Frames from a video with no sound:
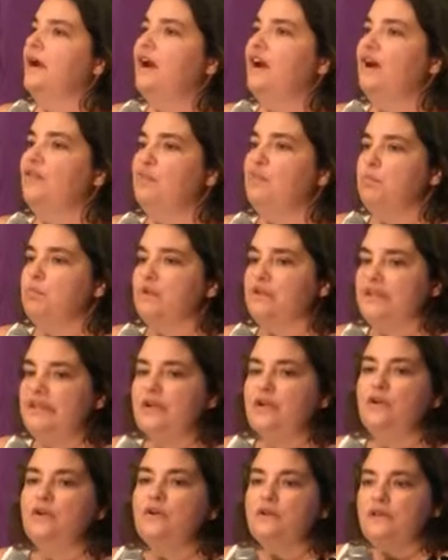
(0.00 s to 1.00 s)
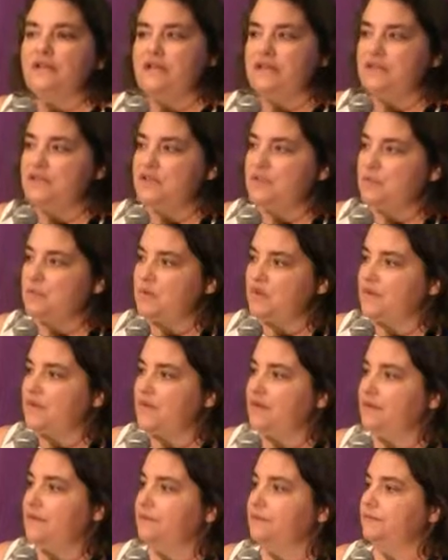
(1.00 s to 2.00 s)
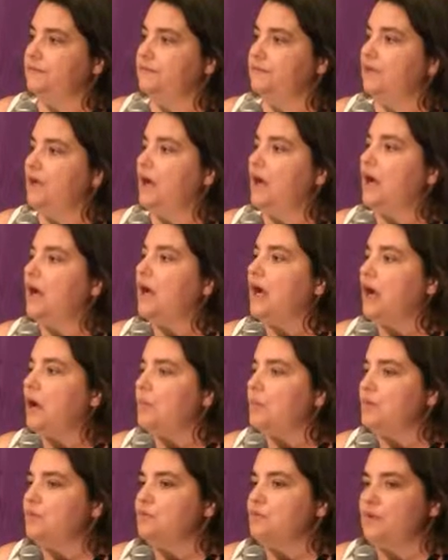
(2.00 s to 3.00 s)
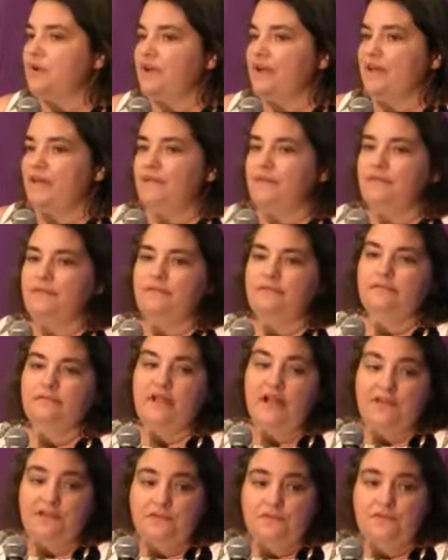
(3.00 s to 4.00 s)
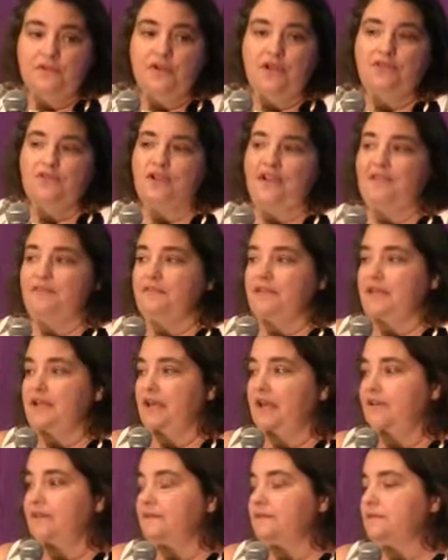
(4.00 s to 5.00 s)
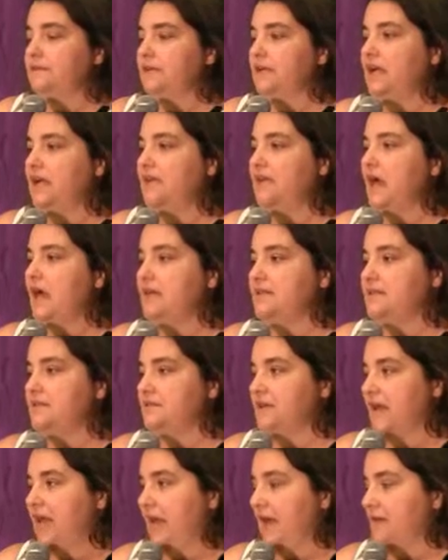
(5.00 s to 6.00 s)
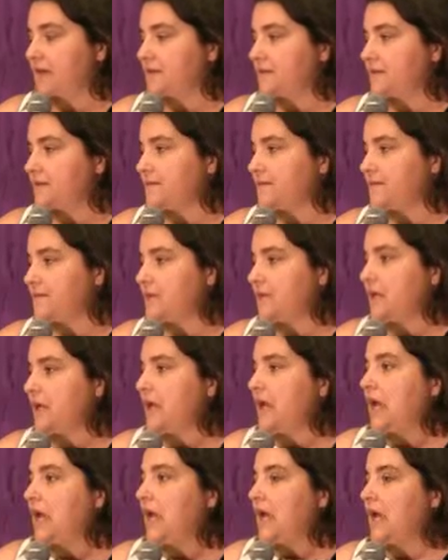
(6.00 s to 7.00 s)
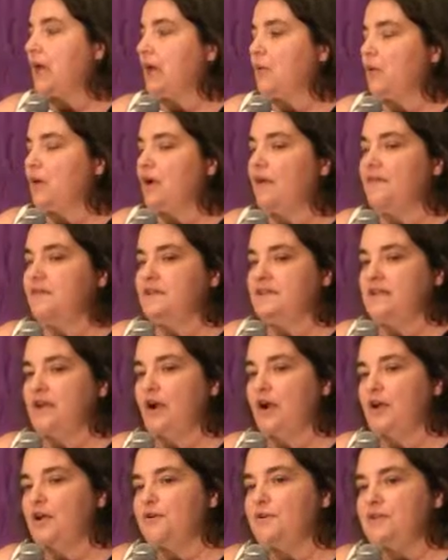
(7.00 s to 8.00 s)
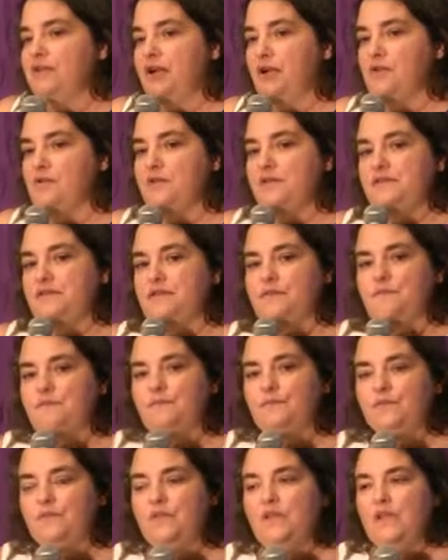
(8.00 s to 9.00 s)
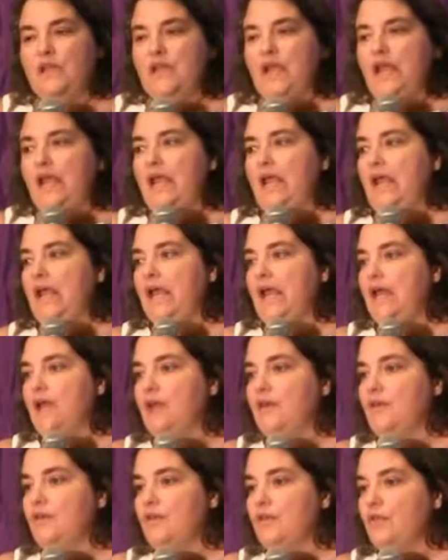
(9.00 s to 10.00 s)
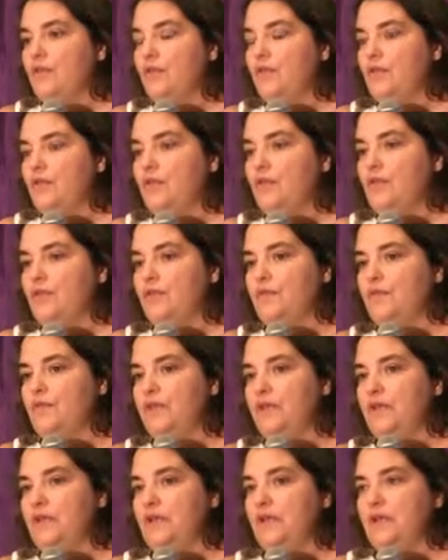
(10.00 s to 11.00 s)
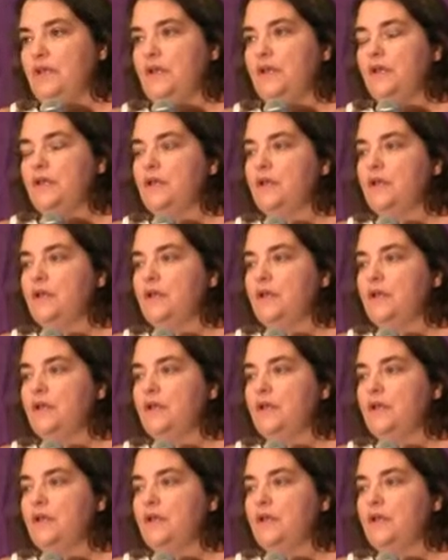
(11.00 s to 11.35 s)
of political instability, coupled with lots of drug trafficking and lots of gangs. And we call this narco-terrorism. And the